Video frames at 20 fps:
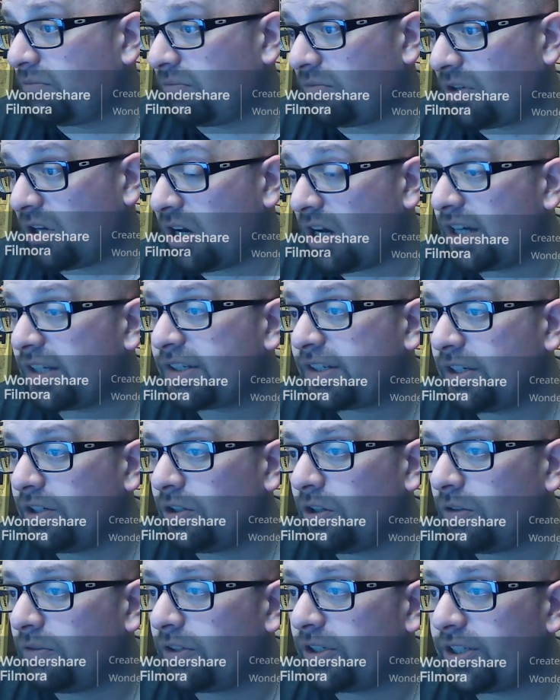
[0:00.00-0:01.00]
lost in
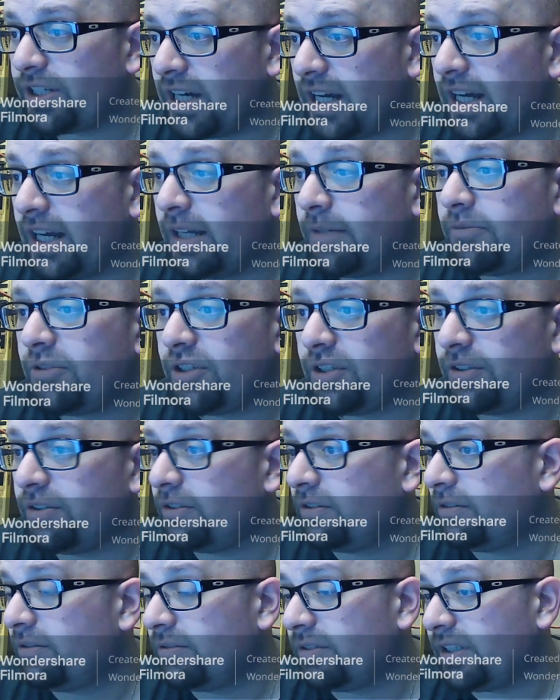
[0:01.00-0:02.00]
overtime
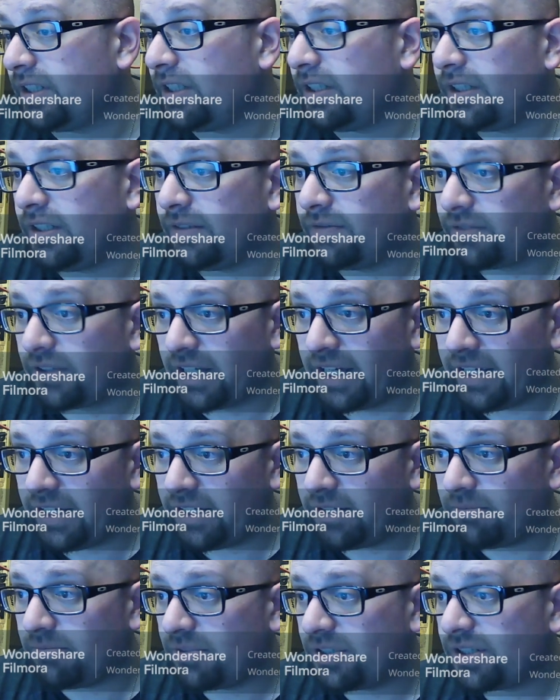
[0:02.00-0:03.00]
to the
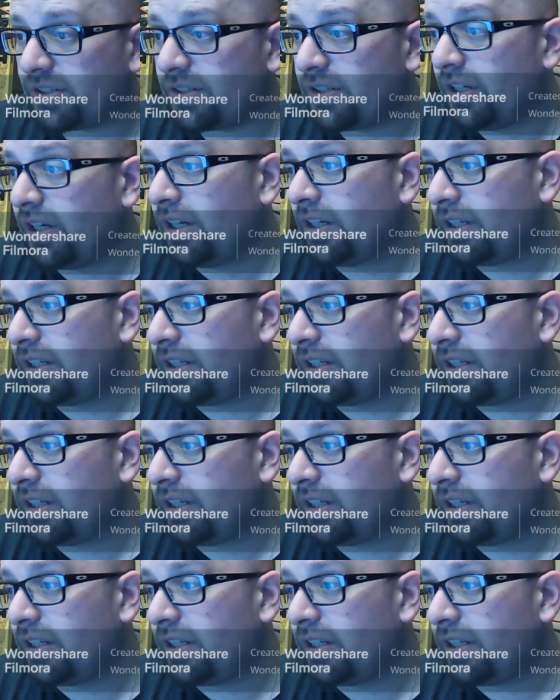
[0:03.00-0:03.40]
Flames.